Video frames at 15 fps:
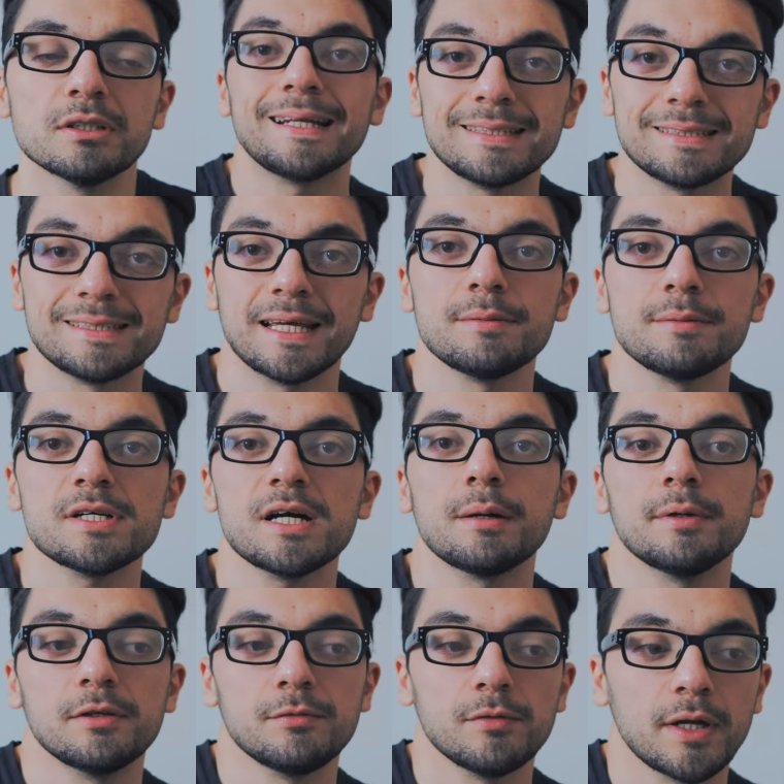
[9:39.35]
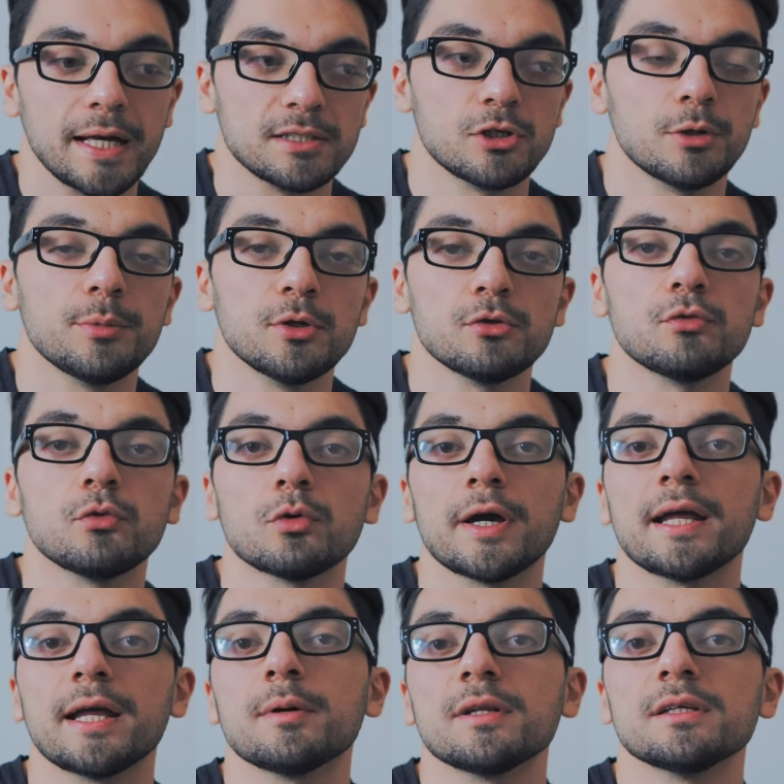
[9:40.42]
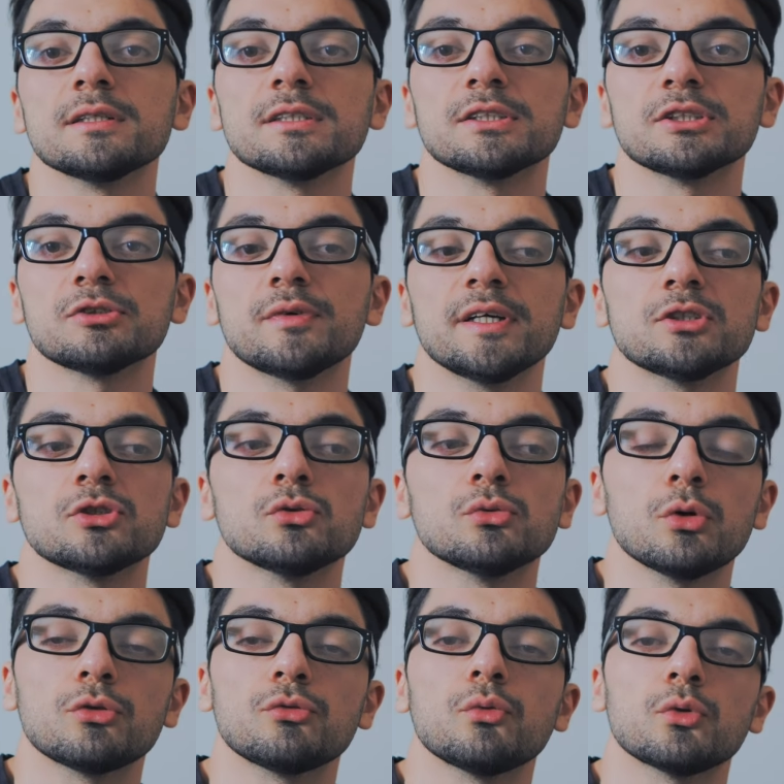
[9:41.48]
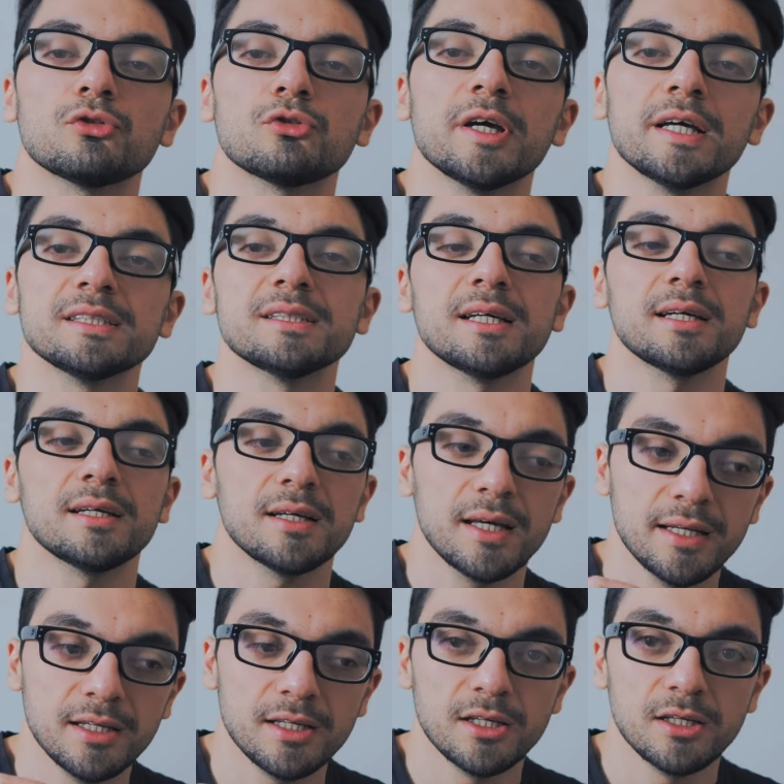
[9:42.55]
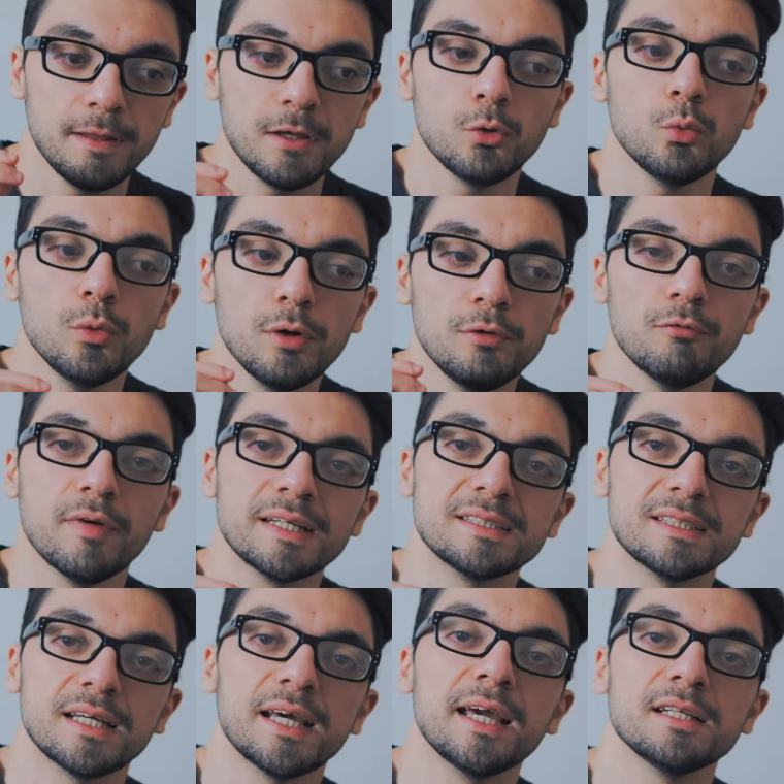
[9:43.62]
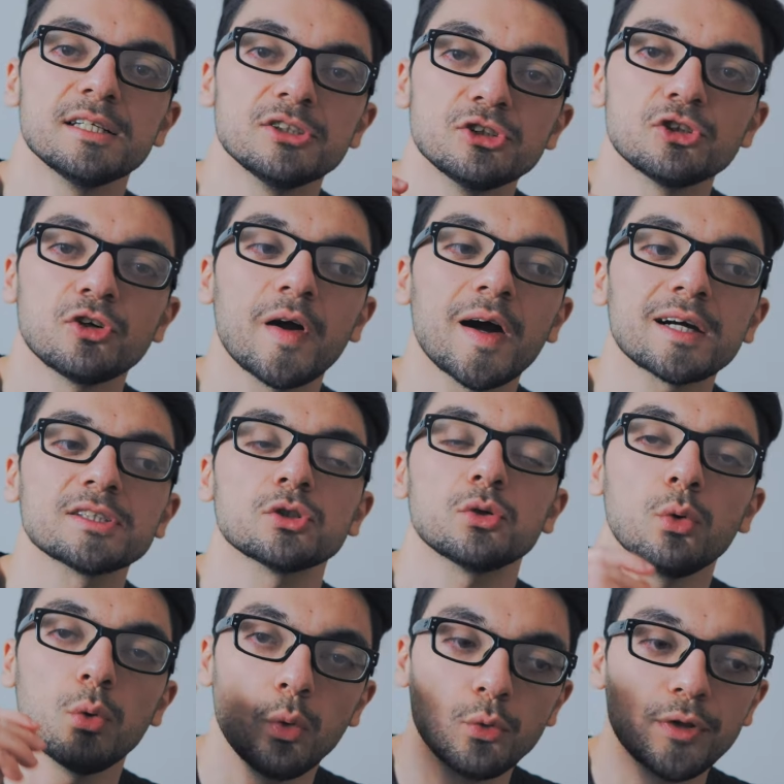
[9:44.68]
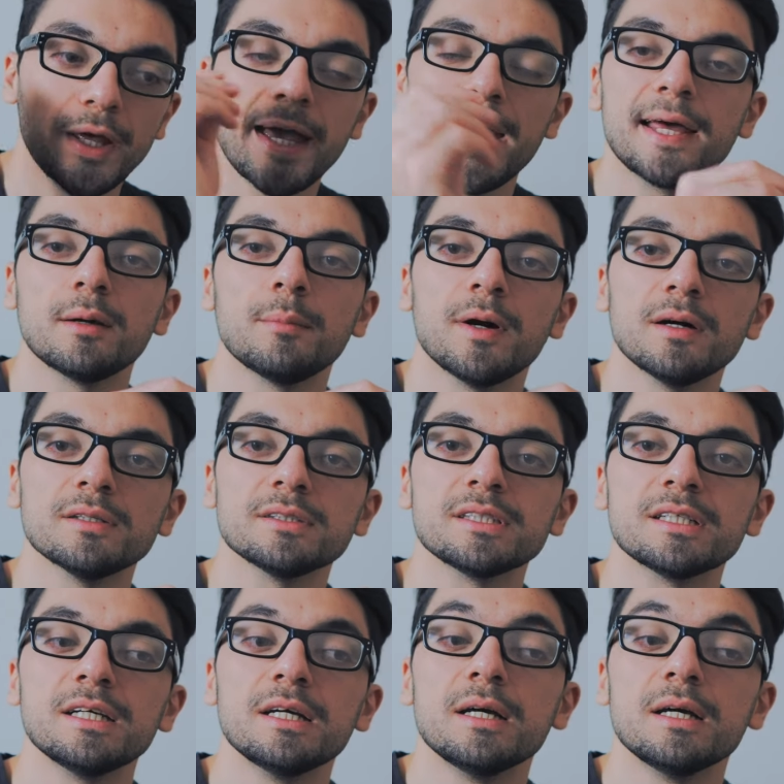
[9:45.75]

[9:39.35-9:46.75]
At the same time, it will contribute for animal industries, not for testing any new investigated drugs on animals,